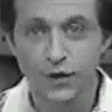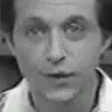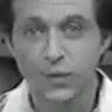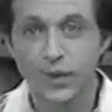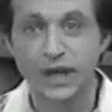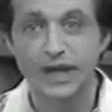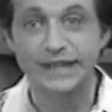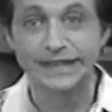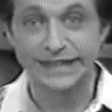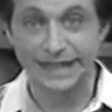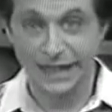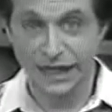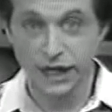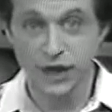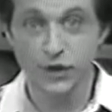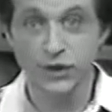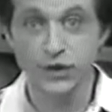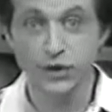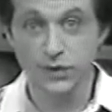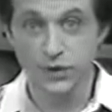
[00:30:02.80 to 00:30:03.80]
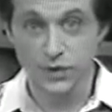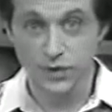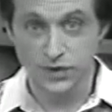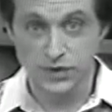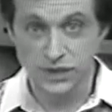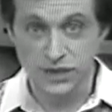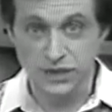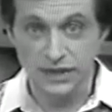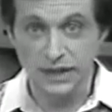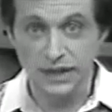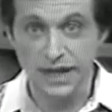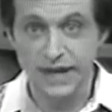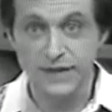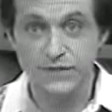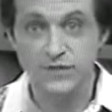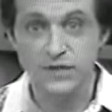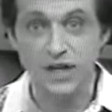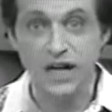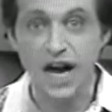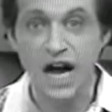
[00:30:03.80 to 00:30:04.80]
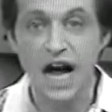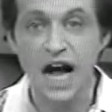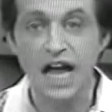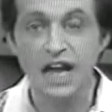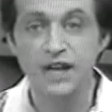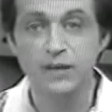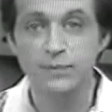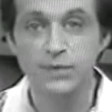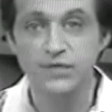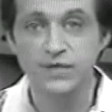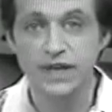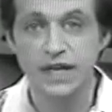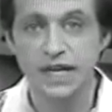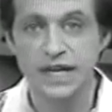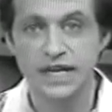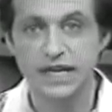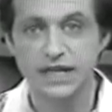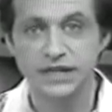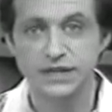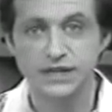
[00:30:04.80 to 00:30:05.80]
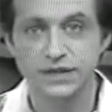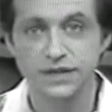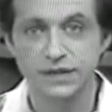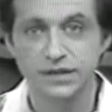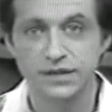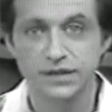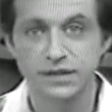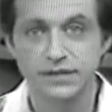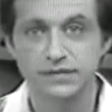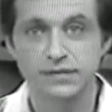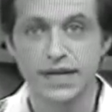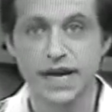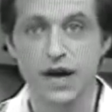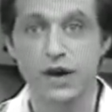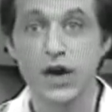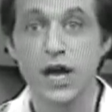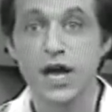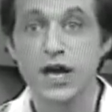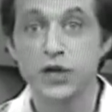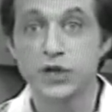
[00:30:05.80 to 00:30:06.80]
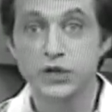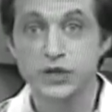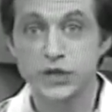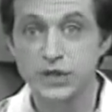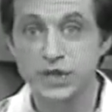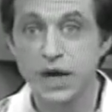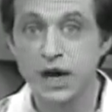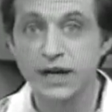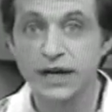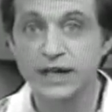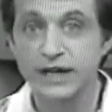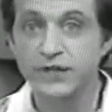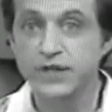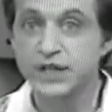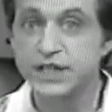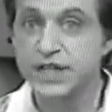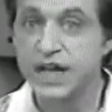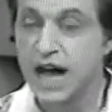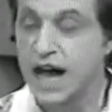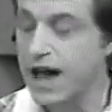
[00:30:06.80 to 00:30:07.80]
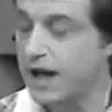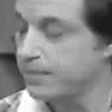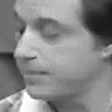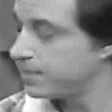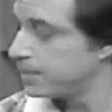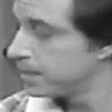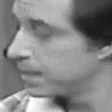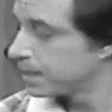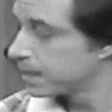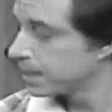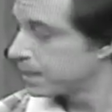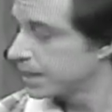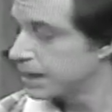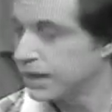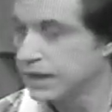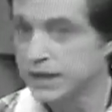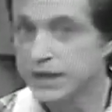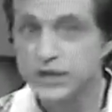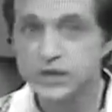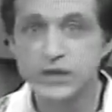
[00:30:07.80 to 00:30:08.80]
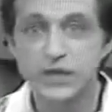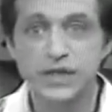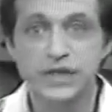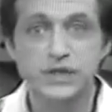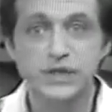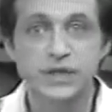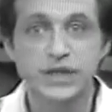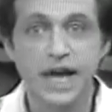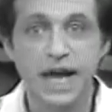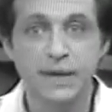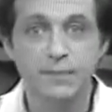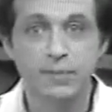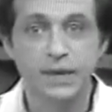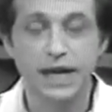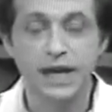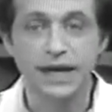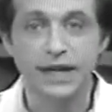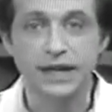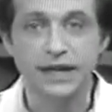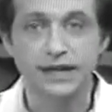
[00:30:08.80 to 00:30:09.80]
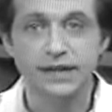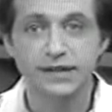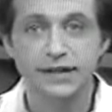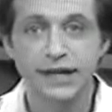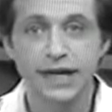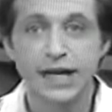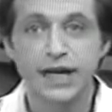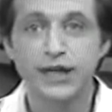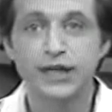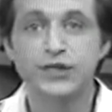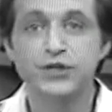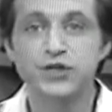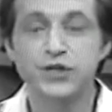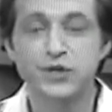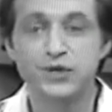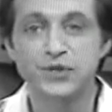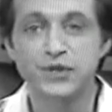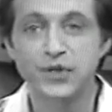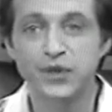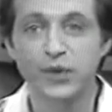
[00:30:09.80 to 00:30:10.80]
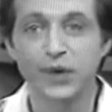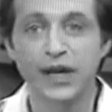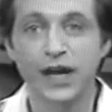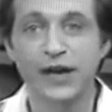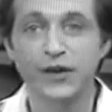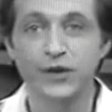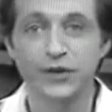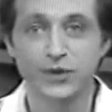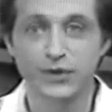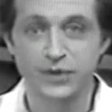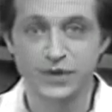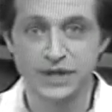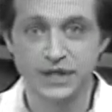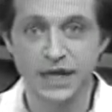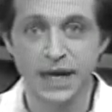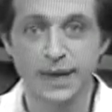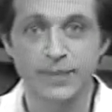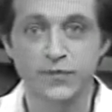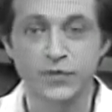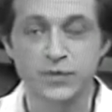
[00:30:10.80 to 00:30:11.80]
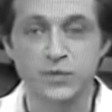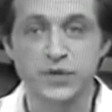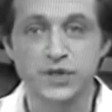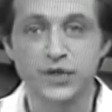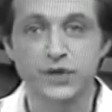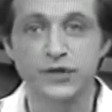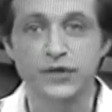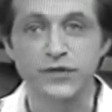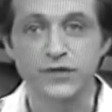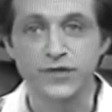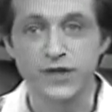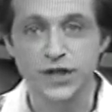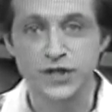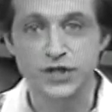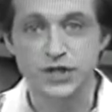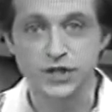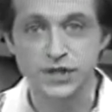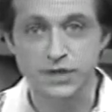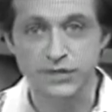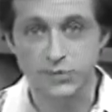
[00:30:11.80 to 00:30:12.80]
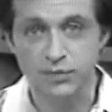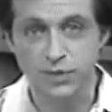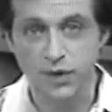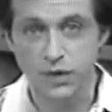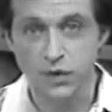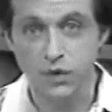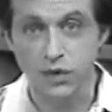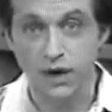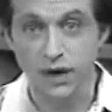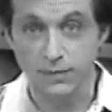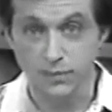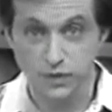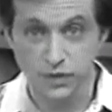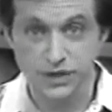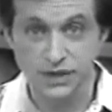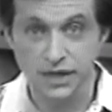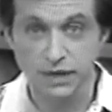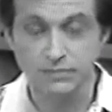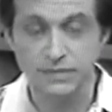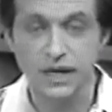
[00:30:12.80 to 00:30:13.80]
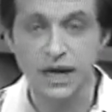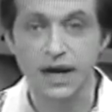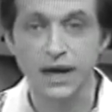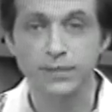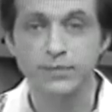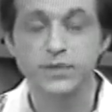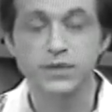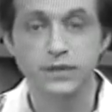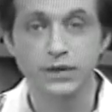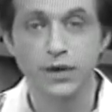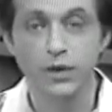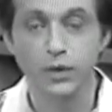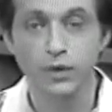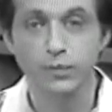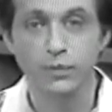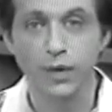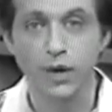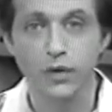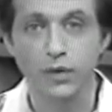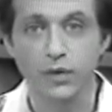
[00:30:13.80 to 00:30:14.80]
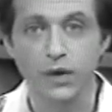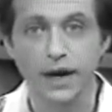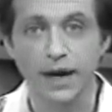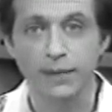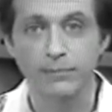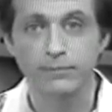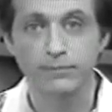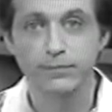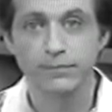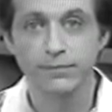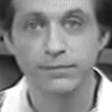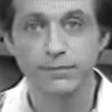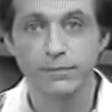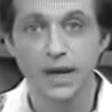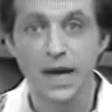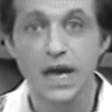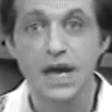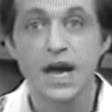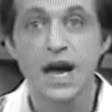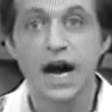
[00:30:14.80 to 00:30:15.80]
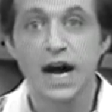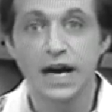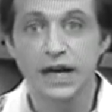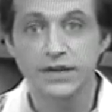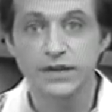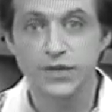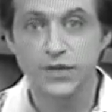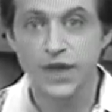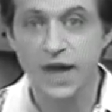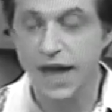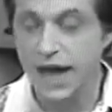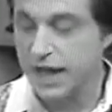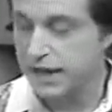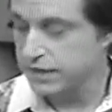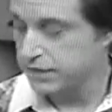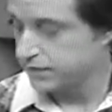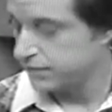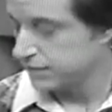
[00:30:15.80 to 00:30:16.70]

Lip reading: Well, here you'll notice on the left a column of keys. Now, starting at the top is the escape key. It's used to allow you to escape from certain functions of a program or sometimes the whole program. Under that